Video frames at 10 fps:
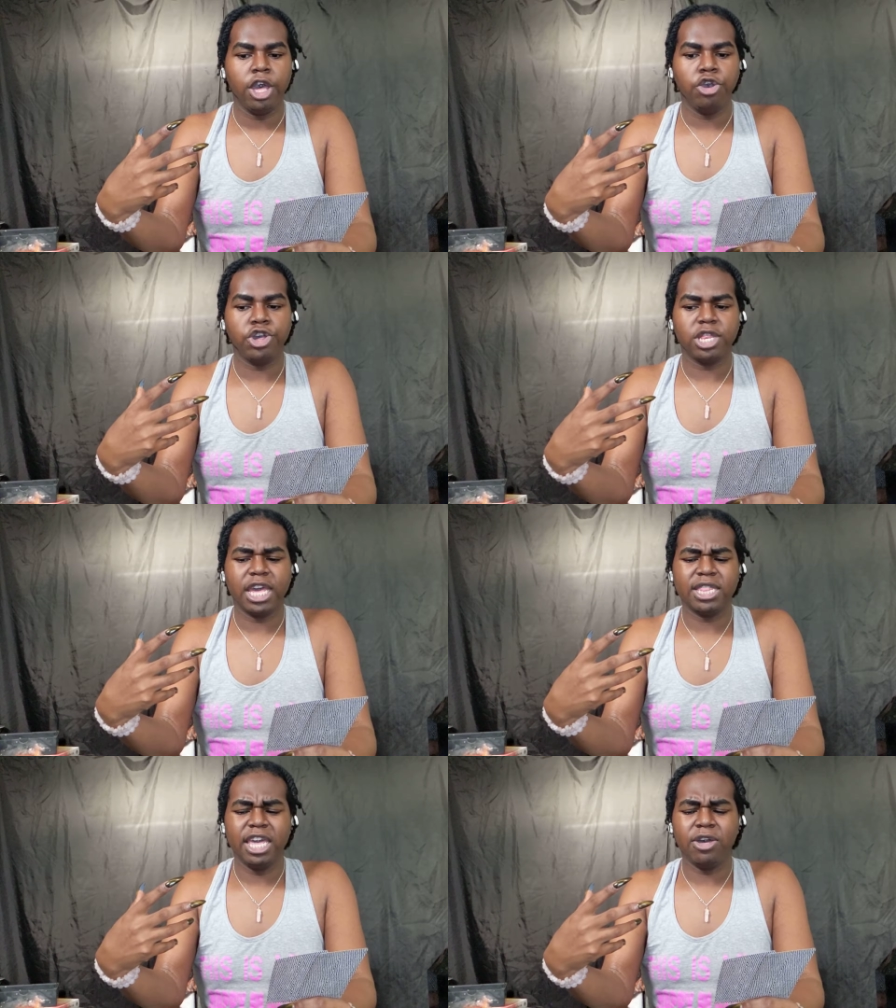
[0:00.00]
You're just
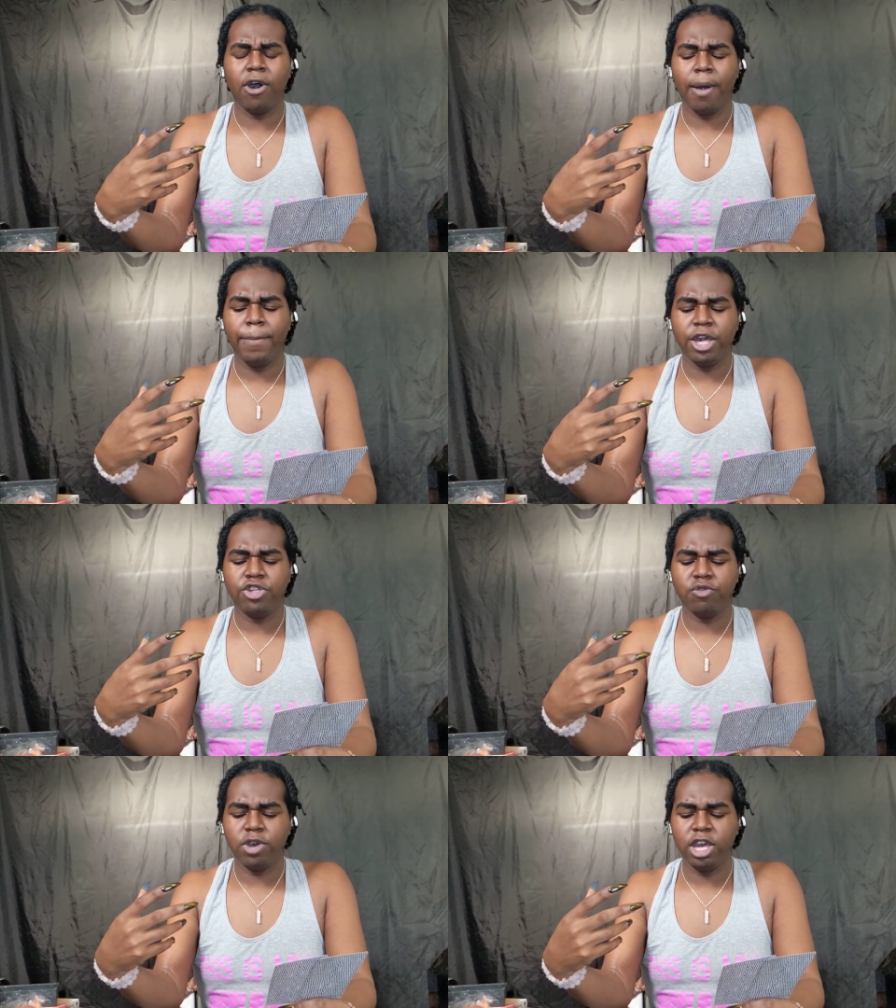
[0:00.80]
like, they called me a
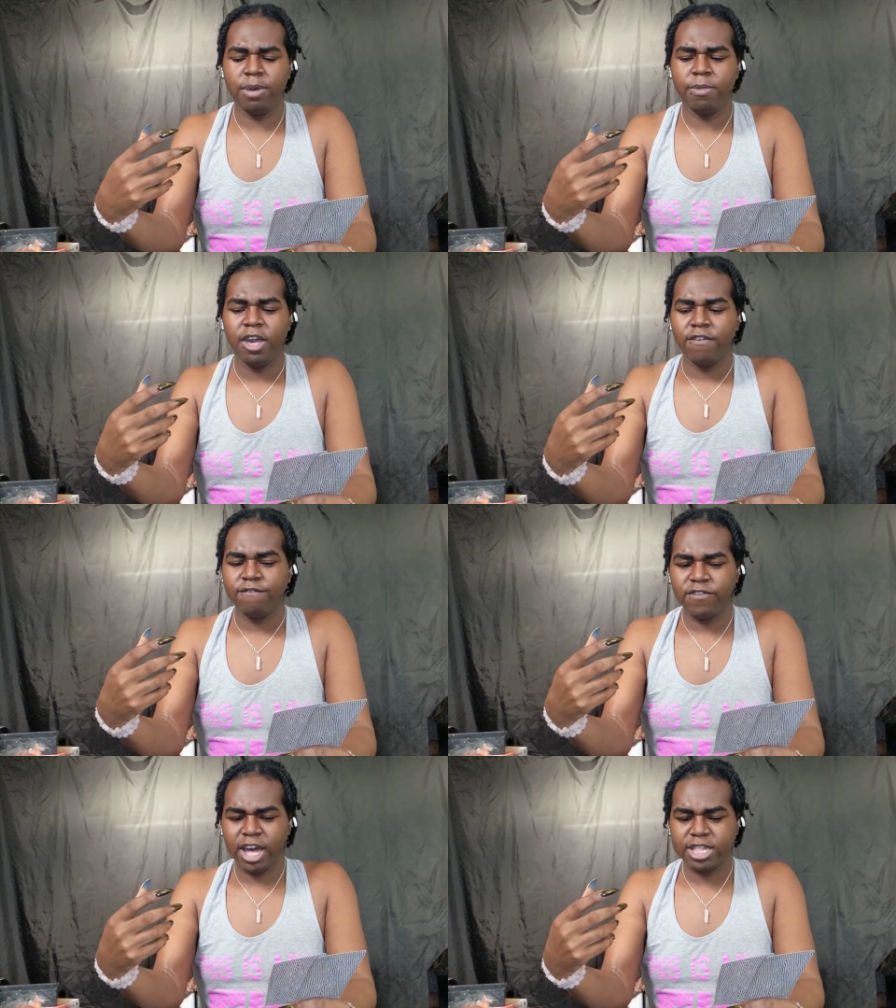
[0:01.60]
dweeb
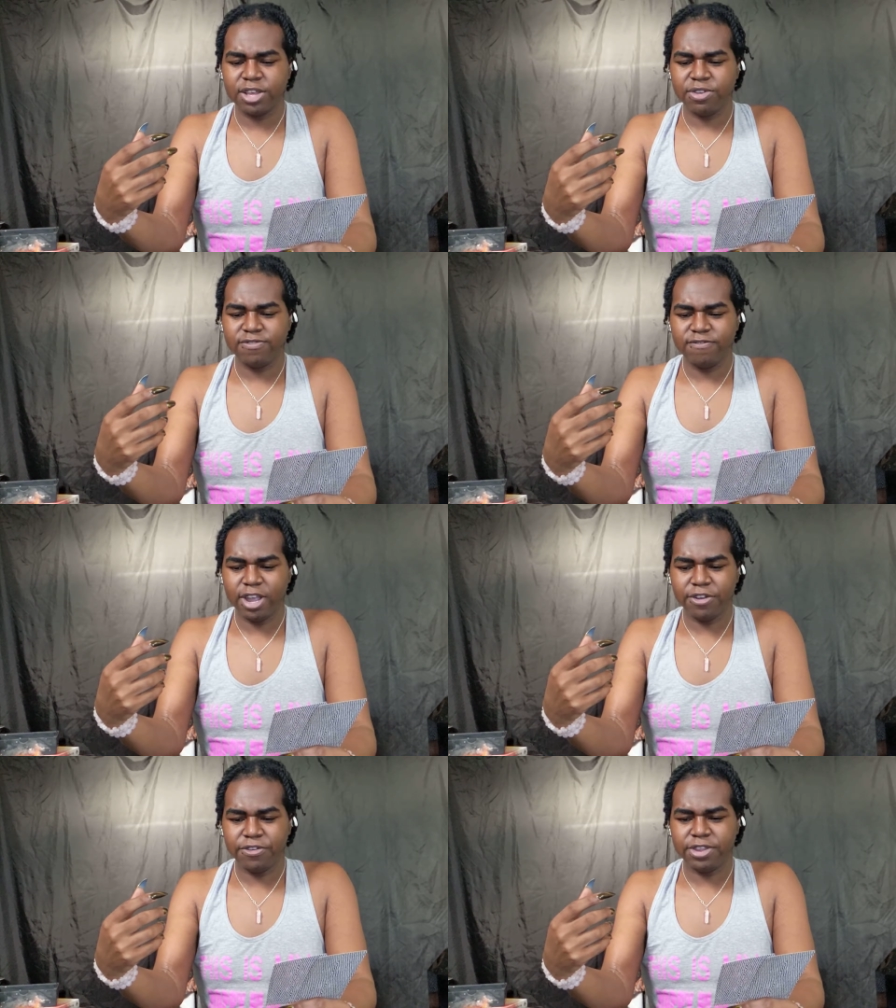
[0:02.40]
fuck those
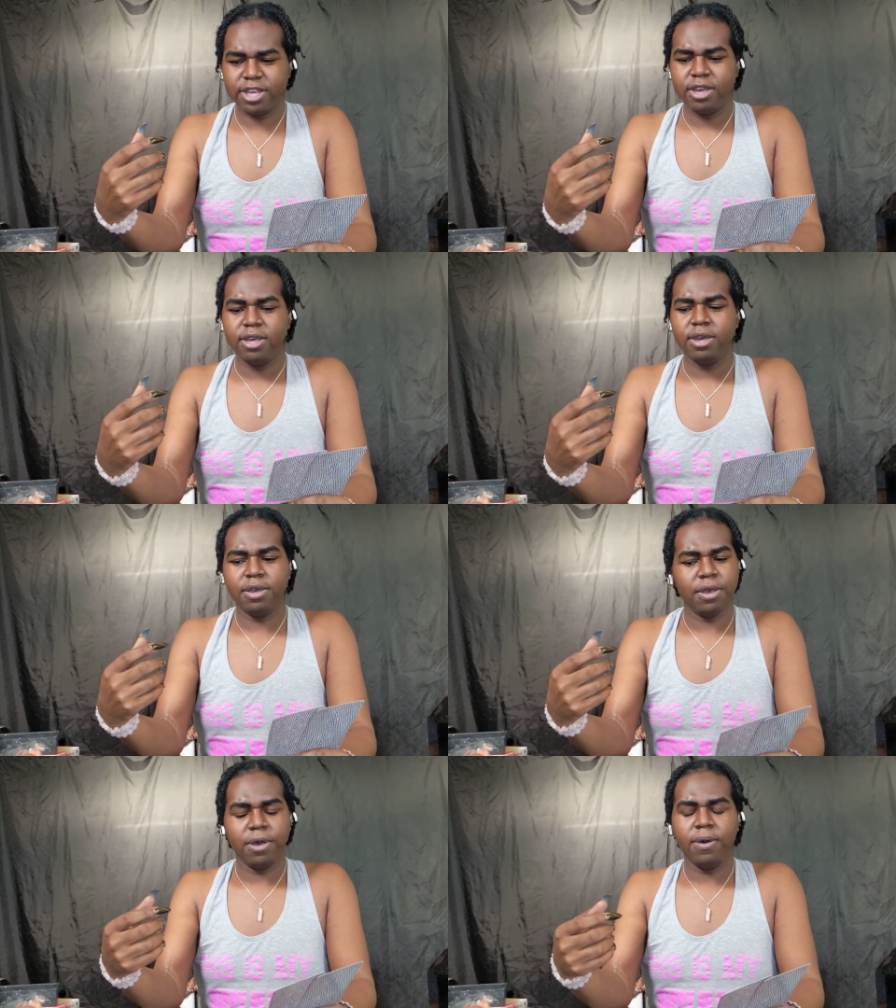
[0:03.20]
fuckers,
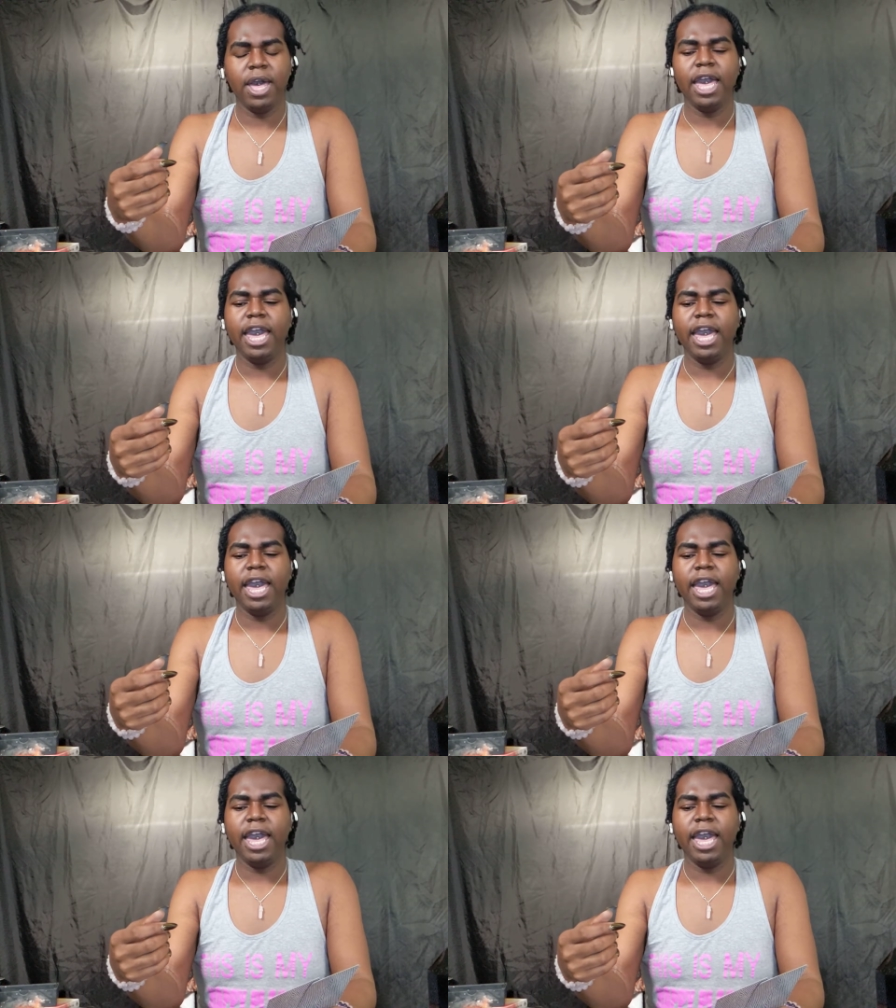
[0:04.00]
you know?